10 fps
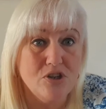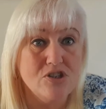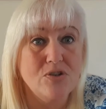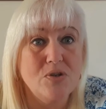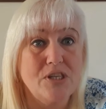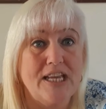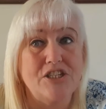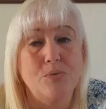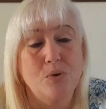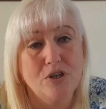to do this,
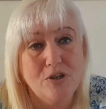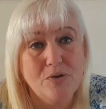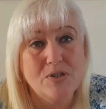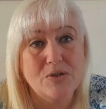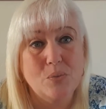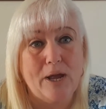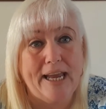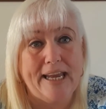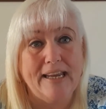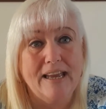you want to lose the
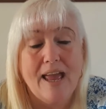weight.